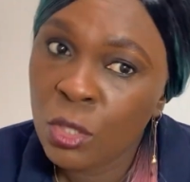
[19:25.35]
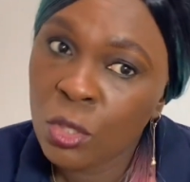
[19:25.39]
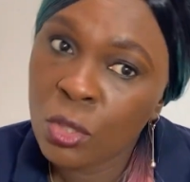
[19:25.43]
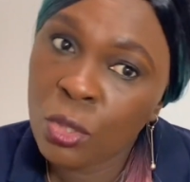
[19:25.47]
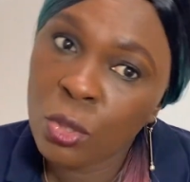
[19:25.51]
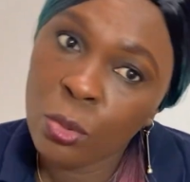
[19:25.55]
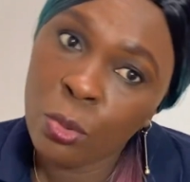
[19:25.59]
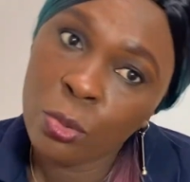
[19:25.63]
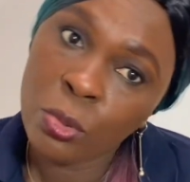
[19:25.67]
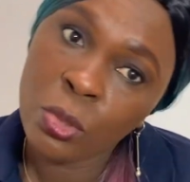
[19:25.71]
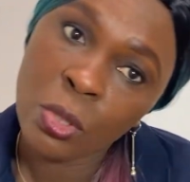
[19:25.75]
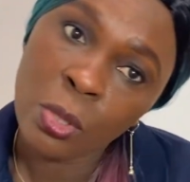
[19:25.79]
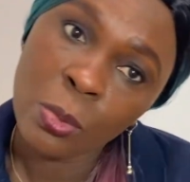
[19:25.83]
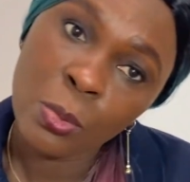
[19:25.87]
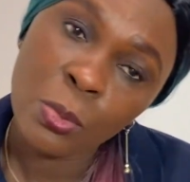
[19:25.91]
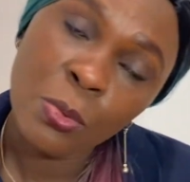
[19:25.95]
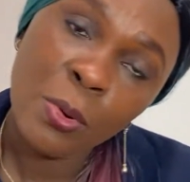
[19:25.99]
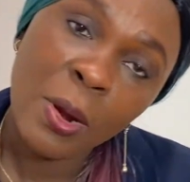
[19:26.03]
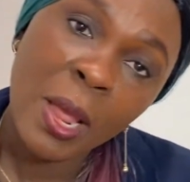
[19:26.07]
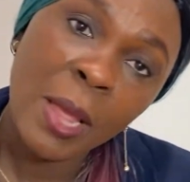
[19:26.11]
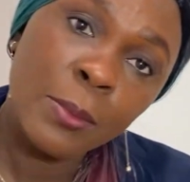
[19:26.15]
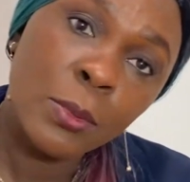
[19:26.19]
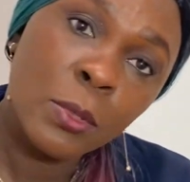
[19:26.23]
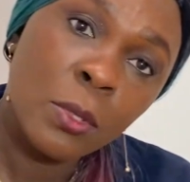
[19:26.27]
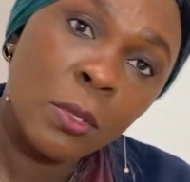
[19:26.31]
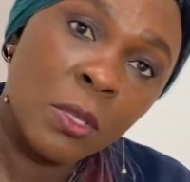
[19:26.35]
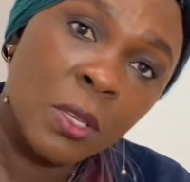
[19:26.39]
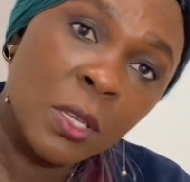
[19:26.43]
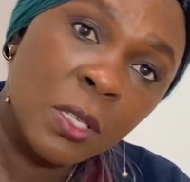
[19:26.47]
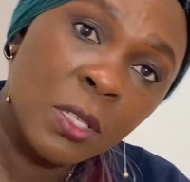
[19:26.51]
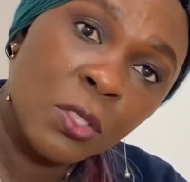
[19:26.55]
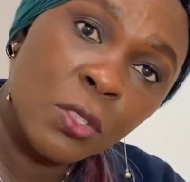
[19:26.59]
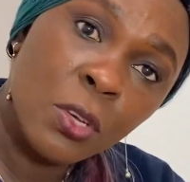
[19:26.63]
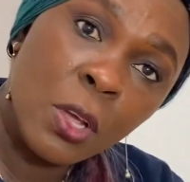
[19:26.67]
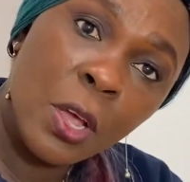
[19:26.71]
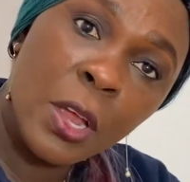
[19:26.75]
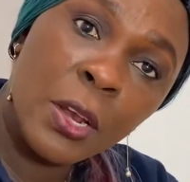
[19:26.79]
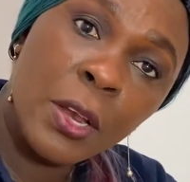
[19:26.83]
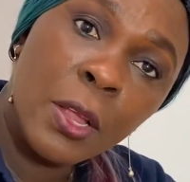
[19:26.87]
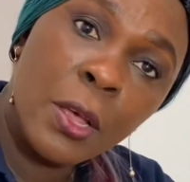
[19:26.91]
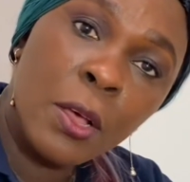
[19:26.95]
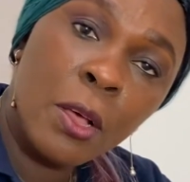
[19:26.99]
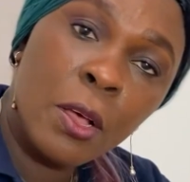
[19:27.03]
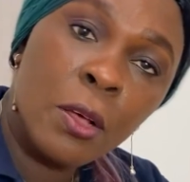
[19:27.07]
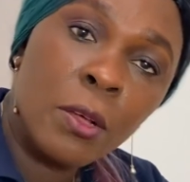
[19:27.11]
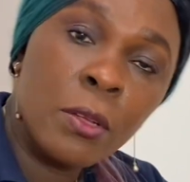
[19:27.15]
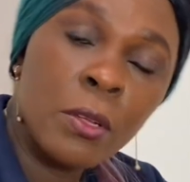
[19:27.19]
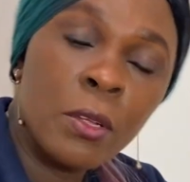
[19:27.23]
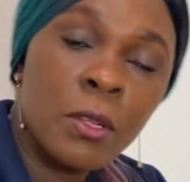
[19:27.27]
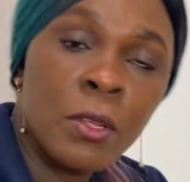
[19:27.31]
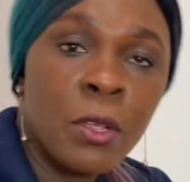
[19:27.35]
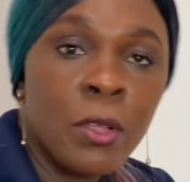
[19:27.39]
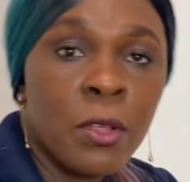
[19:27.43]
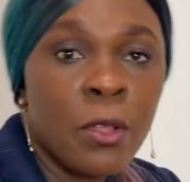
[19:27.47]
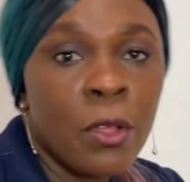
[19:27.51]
to subscribe to this channel,